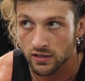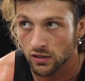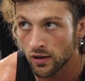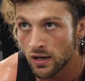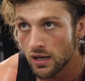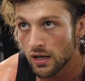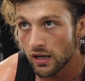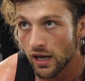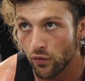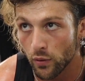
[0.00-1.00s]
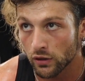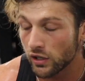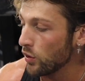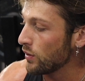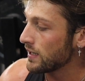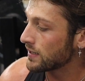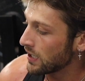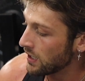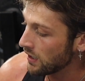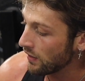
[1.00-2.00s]
So if we were to do this
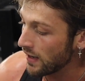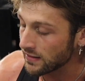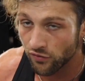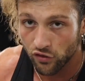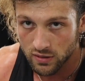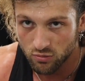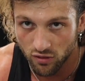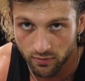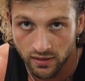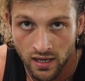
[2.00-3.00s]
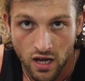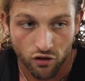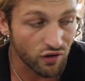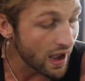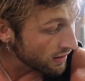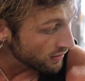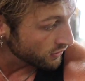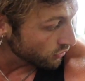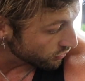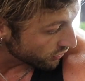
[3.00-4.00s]
as a first movement rather
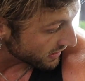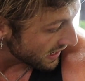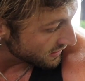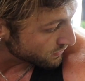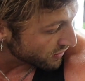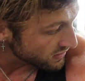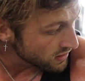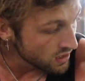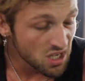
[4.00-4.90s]
than doing your Atlantis press,